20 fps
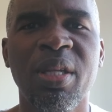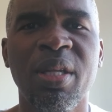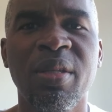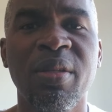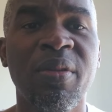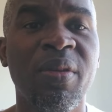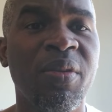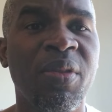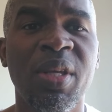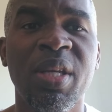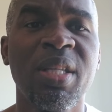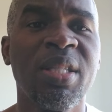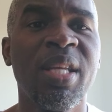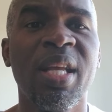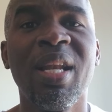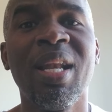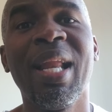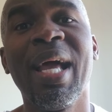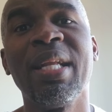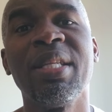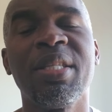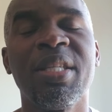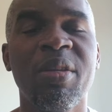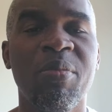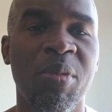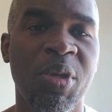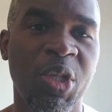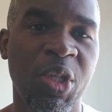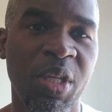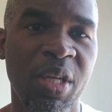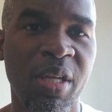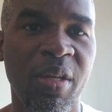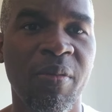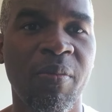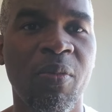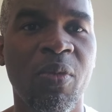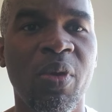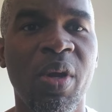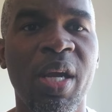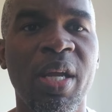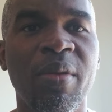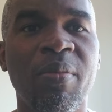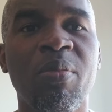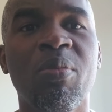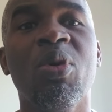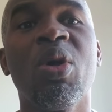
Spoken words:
I think it said Lansing, Michigan, all right?